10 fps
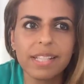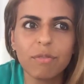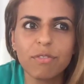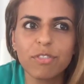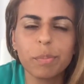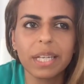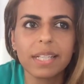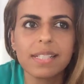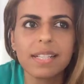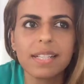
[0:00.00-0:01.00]
helpful because
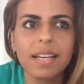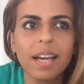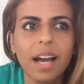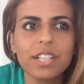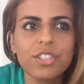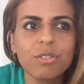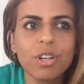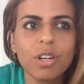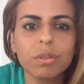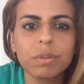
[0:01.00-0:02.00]
I do
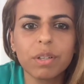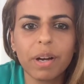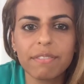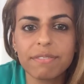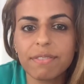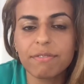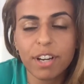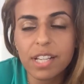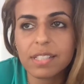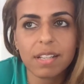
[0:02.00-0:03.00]
know, you know, I have
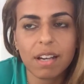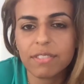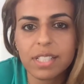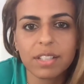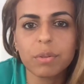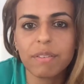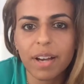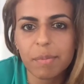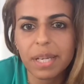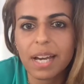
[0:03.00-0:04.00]
friends obviously who have
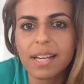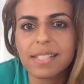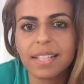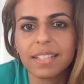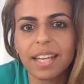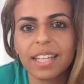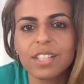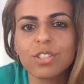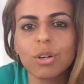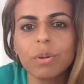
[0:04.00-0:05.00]
IBS, and like
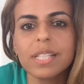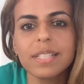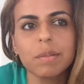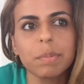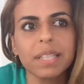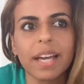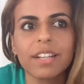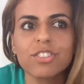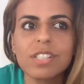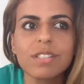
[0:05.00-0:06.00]
it's so easy to be
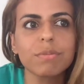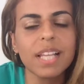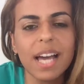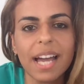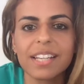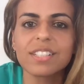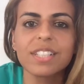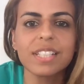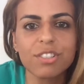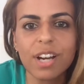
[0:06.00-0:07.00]
like, just relax,
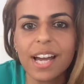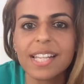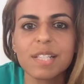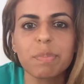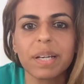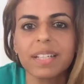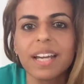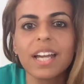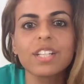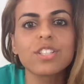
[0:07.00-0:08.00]
de-stress, but
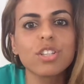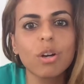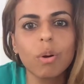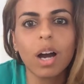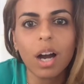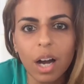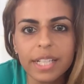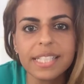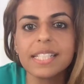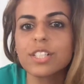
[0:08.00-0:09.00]
it's so hard.
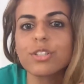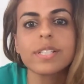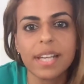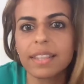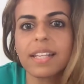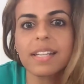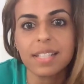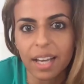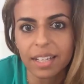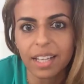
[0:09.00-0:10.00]
It's easier said than
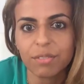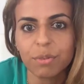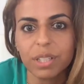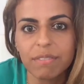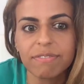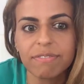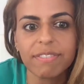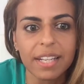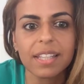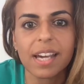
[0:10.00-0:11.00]
done, and really
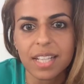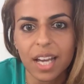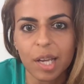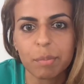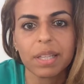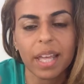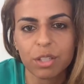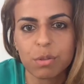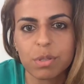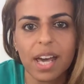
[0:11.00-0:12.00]
finding that time, and like
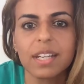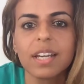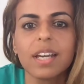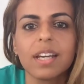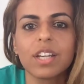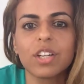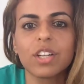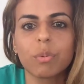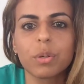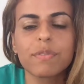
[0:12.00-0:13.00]
you said, you know,
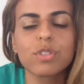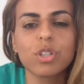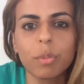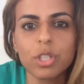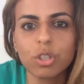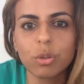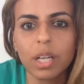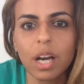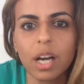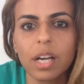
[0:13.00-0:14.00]
when you have so much
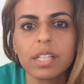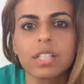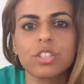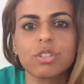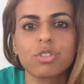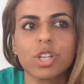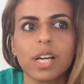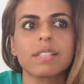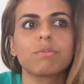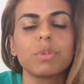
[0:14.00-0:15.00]
going on, to just
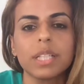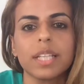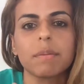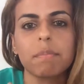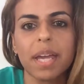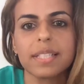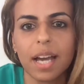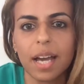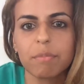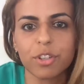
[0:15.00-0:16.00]
really make
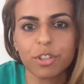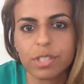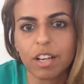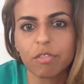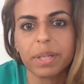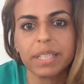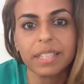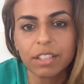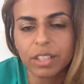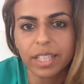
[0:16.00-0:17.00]
time for yourself. But
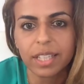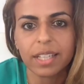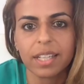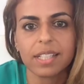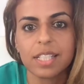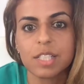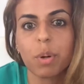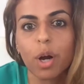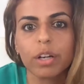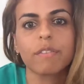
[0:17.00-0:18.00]
clearly, it is
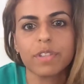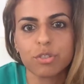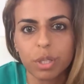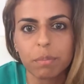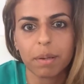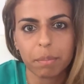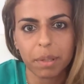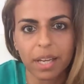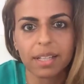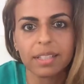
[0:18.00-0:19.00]
part of the treatment
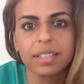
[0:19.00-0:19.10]
plan.